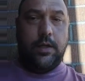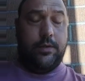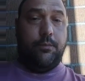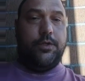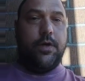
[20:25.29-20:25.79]

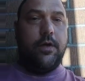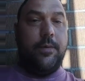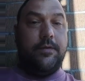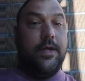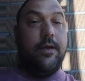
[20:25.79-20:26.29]
They would talk
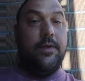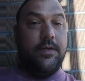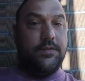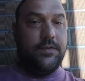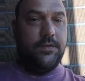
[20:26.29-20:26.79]
about the
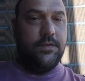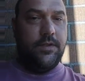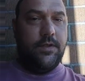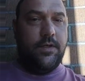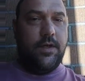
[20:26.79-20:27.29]
enemies
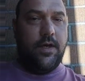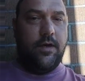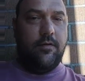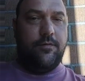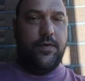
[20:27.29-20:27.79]

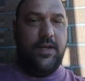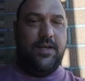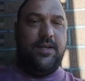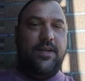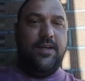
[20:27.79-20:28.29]
of
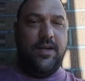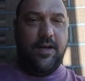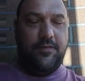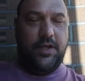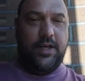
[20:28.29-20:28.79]

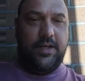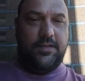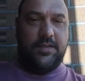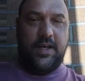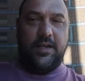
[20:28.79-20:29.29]
of the
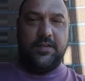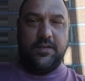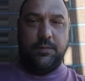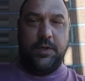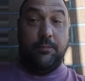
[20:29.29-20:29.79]
United States
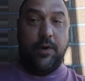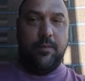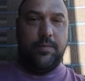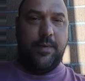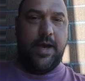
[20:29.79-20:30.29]
as being
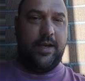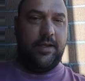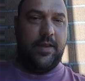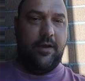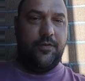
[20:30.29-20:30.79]
problematic
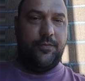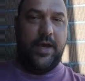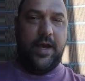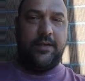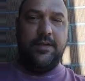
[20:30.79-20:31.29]
in that
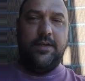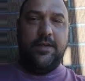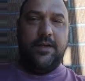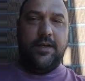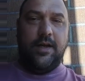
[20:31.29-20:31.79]
respect.
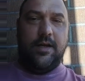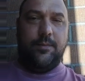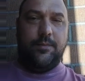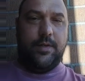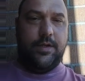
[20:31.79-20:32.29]

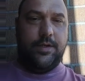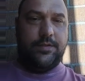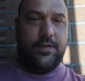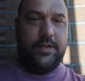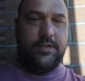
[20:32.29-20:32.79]

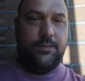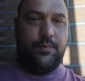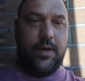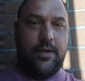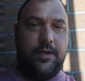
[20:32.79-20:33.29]
So that's a
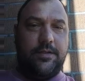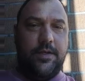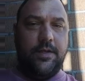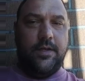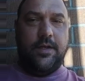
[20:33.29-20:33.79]
product
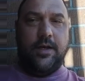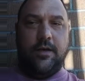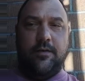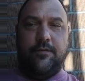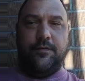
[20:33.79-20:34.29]

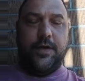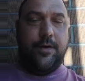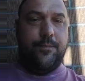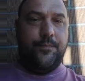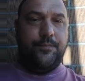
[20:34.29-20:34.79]

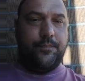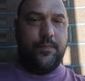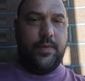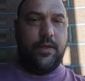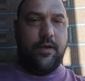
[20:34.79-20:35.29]

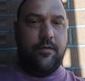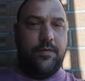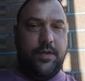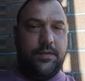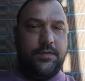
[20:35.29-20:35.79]

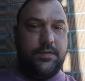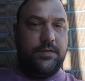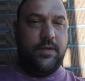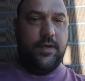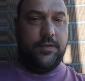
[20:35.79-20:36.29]
of
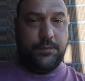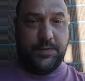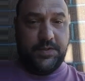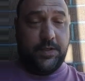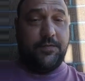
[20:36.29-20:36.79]
this
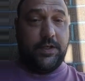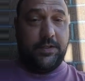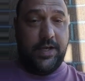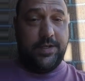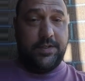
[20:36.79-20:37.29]

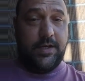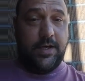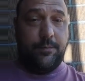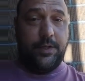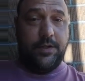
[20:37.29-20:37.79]
specifically
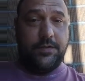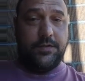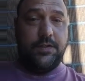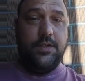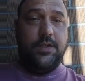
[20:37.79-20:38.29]

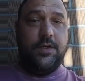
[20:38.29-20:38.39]
anti-communist